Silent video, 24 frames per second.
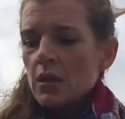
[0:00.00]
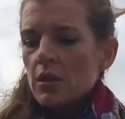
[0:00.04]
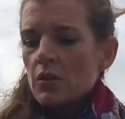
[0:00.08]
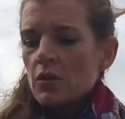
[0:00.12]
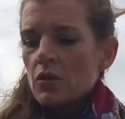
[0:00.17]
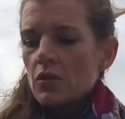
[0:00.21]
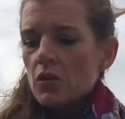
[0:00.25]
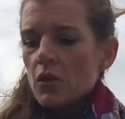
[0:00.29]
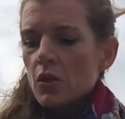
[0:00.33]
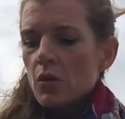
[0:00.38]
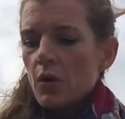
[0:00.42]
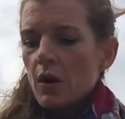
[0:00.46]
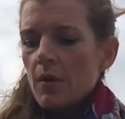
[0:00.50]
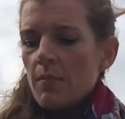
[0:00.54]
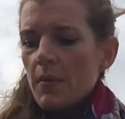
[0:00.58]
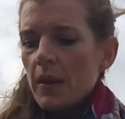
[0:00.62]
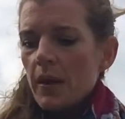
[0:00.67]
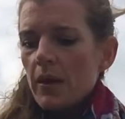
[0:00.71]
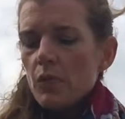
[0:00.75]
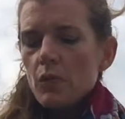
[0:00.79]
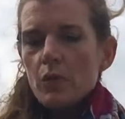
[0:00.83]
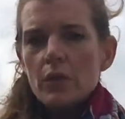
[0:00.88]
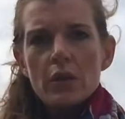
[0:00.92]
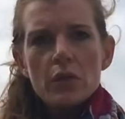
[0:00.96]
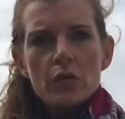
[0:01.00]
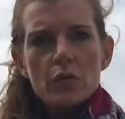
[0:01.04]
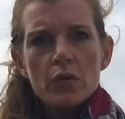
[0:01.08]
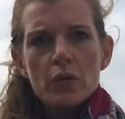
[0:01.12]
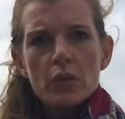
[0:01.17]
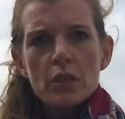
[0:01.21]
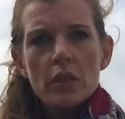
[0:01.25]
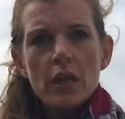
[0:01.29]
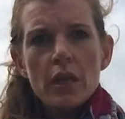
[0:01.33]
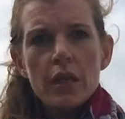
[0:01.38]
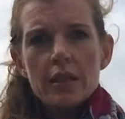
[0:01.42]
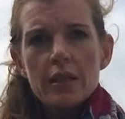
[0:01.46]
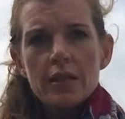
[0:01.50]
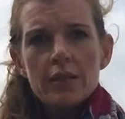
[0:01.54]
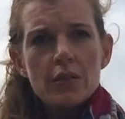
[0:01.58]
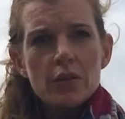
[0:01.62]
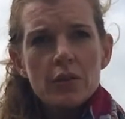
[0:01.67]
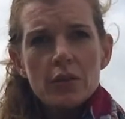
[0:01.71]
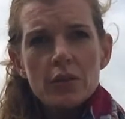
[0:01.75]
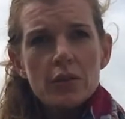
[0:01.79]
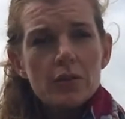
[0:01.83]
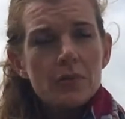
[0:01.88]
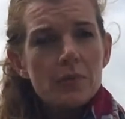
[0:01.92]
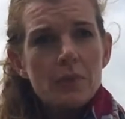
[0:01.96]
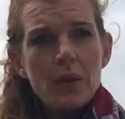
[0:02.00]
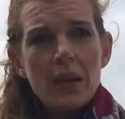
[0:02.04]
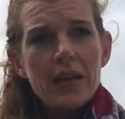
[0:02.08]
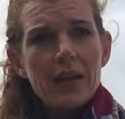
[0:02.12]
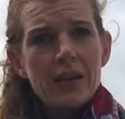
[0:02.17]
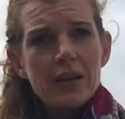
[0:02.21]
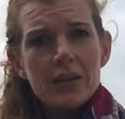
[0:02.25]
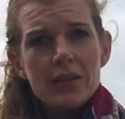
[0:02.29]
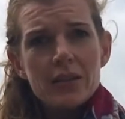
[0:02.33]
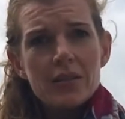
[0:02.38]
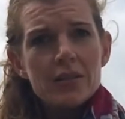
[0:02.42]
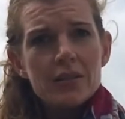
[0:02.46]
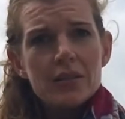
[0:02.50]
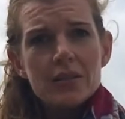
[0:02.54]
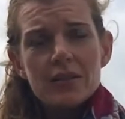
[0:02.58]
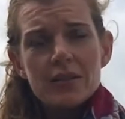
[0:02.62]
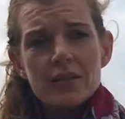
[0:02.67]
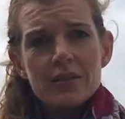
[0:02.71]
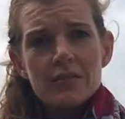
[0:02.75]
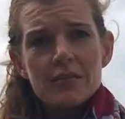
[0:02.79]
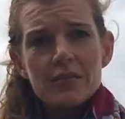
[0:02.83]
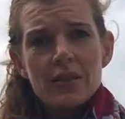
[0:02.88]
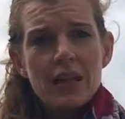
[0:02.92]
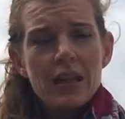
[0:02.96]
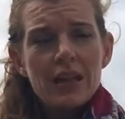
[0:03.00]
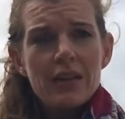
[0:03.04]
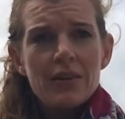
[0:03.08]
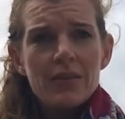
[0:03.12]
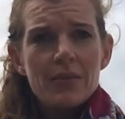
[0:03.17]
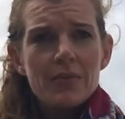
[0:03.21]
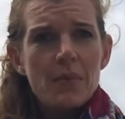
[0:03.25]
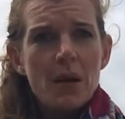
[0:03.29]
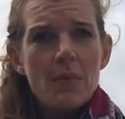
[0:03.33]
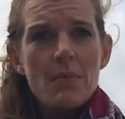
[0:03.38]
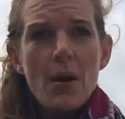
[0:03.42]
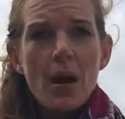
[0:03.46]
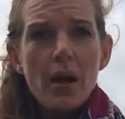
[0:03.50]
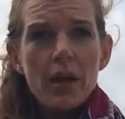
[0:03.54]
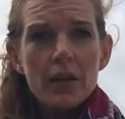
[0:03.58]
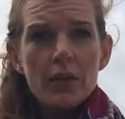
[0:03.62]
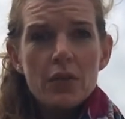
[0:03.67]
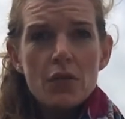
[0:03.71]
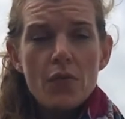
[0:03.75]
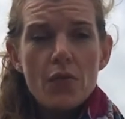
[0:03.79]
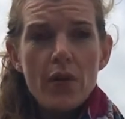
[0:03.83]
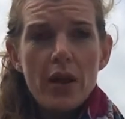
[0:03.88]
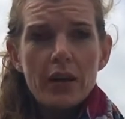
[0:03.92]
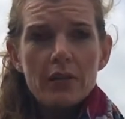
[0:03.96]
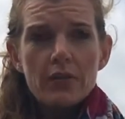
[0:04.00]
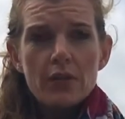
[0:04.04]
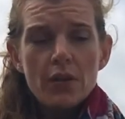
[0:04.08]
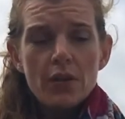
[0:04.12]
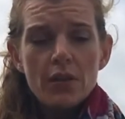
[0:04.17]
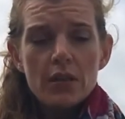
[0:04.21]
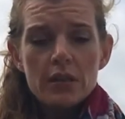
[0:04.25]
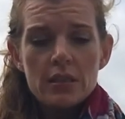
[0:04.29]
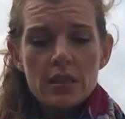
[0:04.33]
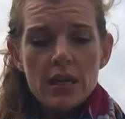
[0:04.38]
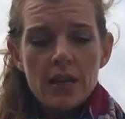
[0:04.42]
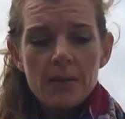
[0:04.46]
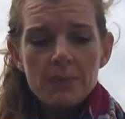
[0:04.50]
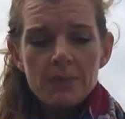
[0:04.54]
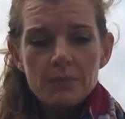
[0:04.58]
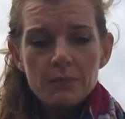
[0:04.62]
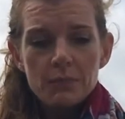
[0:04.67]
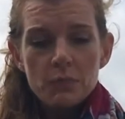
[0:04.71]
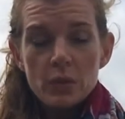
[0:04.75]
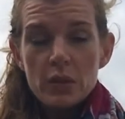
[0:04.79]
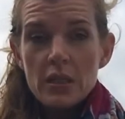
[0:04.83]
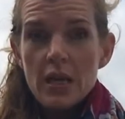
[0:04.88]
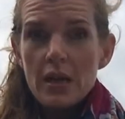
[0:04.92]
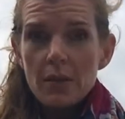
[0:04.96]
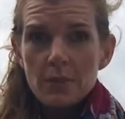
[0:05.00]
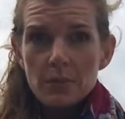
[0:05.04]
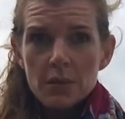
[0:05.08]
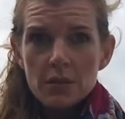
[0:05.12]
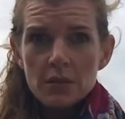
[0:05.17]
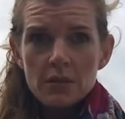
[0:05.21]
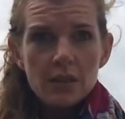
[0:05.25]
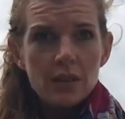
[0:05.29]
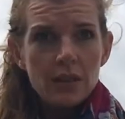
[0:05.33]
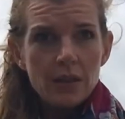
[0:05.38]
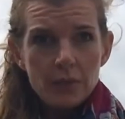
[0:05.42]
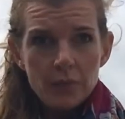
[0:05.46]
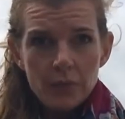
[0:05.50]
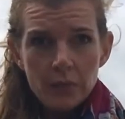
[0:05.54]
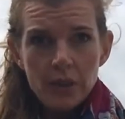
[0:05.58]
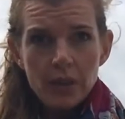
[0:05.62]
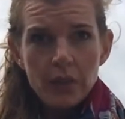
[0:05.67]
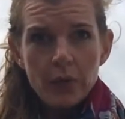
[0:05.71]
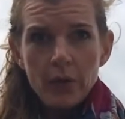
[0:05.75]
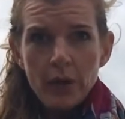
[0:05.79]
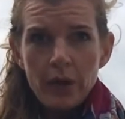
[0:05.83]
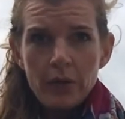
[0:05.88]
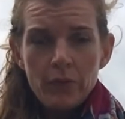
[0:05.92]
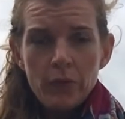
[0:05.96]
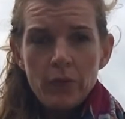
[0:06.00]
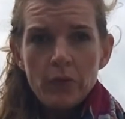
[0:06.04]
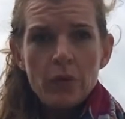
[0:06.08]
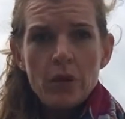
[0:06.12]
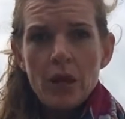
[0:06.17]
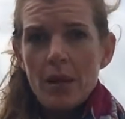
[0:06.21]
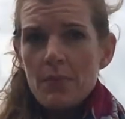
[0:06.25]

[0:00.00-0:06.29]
So I bared with it through the night. I took painkillers and they had a mild effect on it, say, which helped, and I'm really grateful for